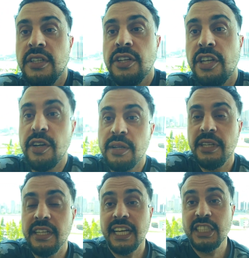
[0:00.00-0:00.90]
You know what I
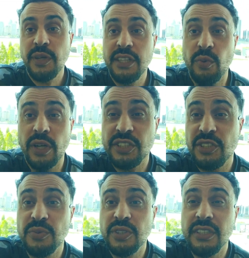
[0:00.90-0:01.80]
mean? And that's why the
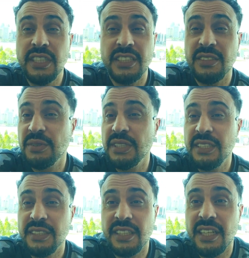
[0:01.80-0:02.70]
Western world, it's
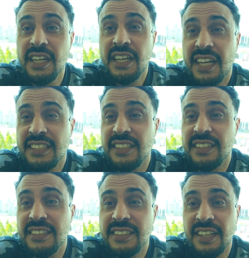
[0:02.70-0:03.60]
a
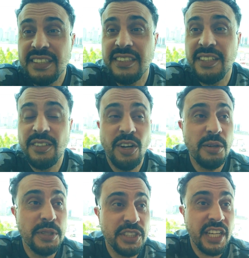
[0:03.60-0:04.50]
disgusting
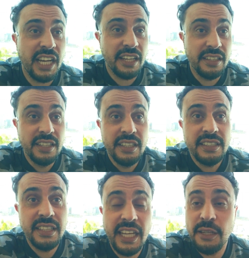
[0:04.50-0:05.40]
garbage can,
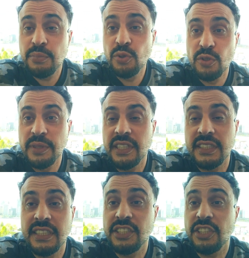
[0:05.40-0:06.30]
the date pool,
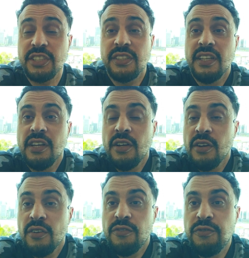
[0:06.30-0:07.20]
because it's just
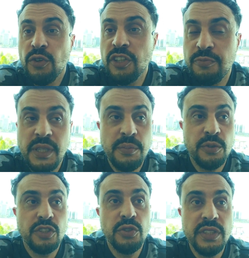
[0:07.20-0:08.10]
full of
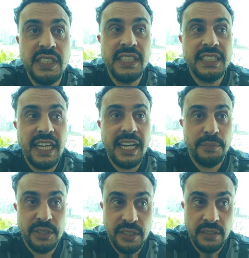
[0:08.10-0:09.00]
people using these
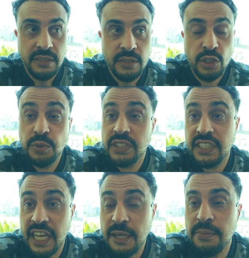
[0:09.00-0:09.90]
apps to
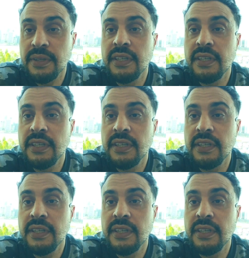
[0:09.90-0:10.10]
escape